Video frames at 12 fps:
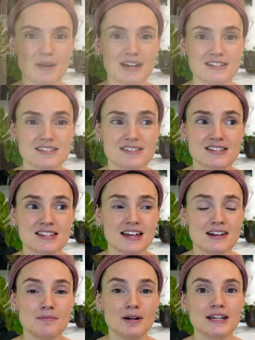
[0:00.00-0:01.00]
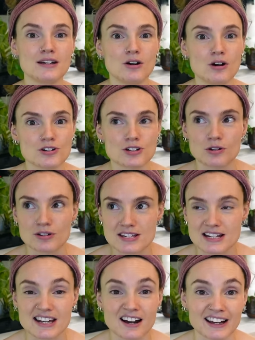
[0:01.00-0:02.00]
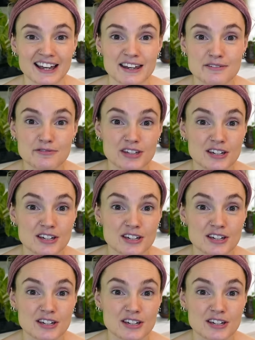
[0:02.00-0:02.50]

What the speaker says: pests, then my God, honestly, I envy